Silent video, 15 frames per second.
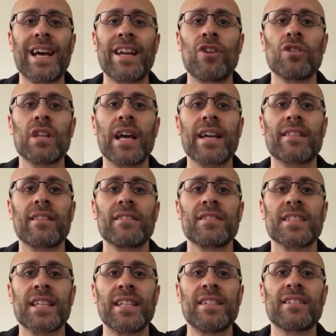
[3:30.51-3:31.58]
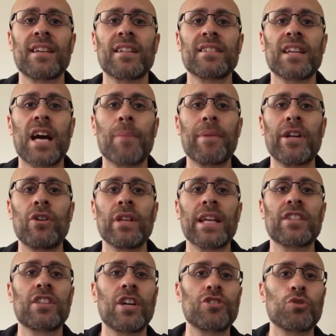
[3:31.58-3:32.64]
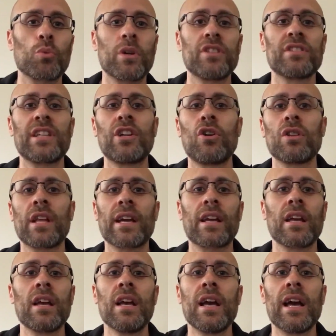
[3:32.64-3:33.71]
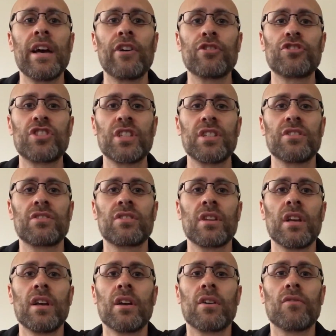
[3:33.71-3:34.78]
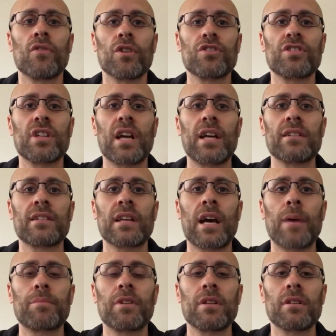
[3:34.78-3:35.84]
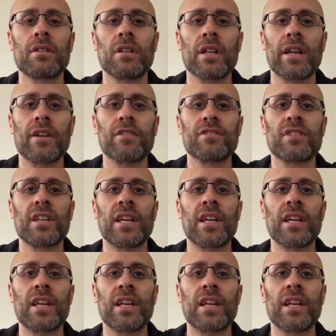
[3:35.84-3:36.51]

I don't like the skins on top. I don't like TouchWiz. I don't like LG's version on top, the layers.